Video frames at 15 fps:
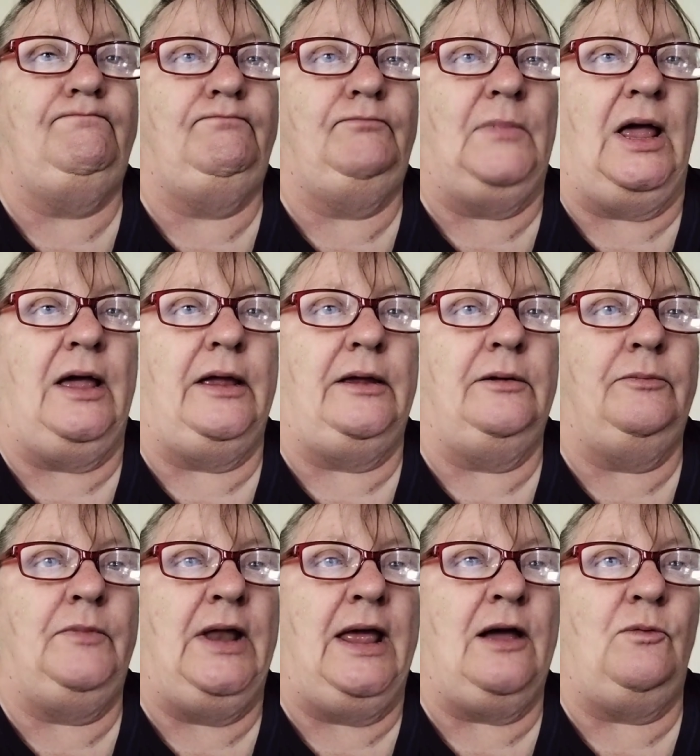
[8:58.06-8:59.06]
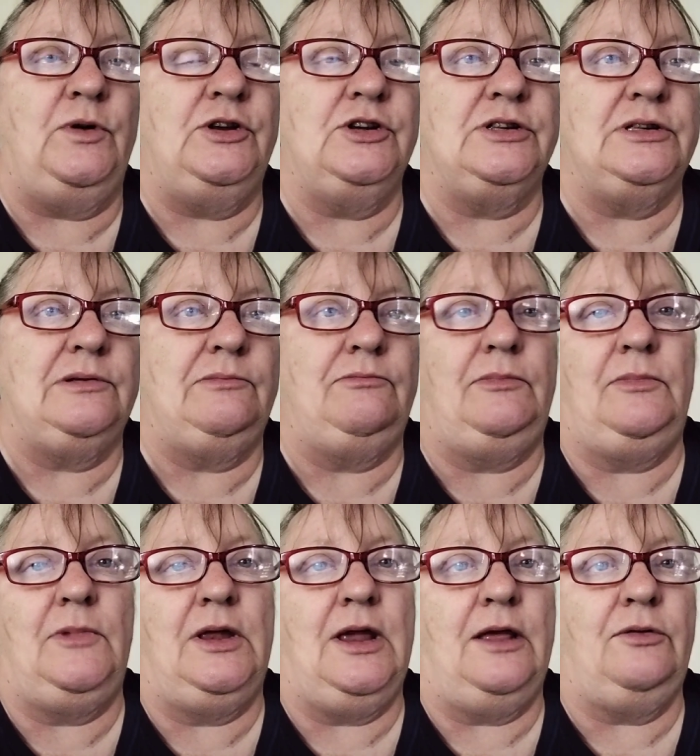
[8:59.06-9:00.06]
hey, now we just
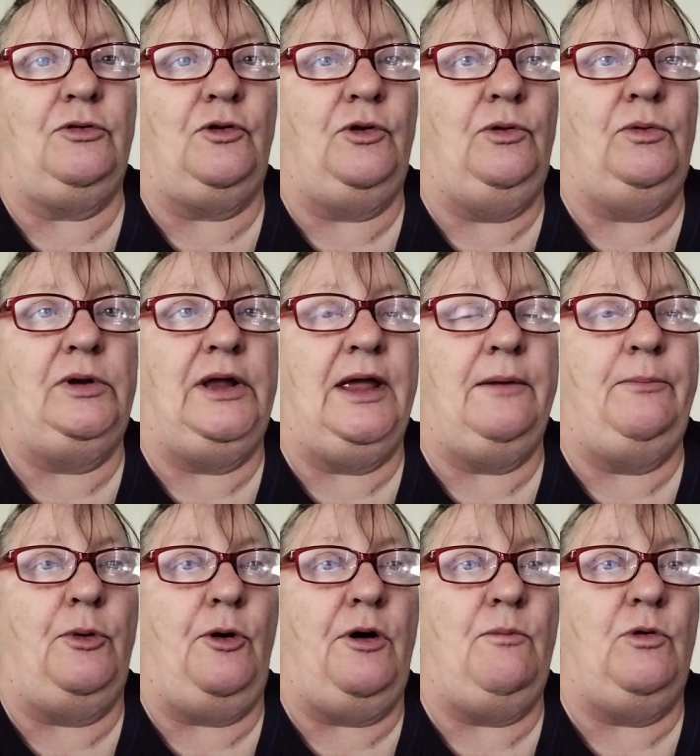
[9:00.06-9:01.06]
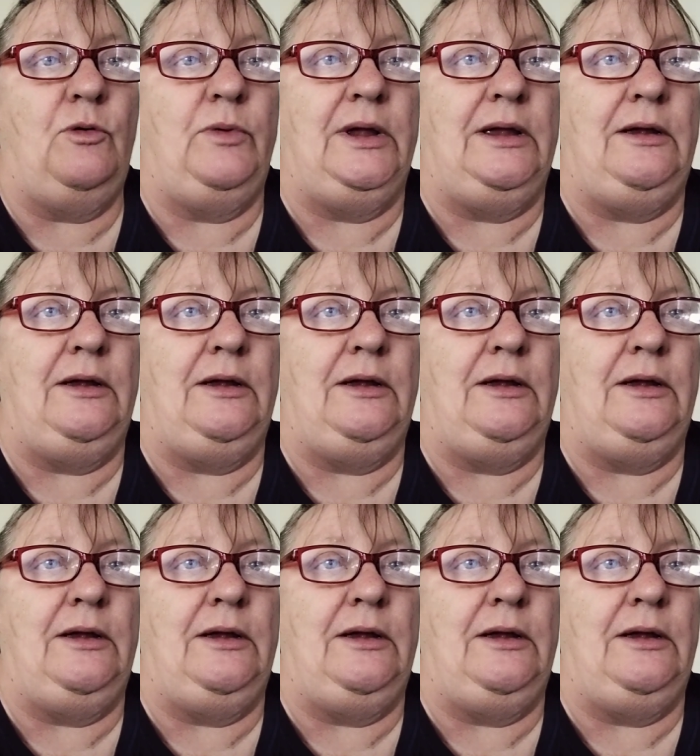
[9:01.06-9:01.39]
get through and get by on what we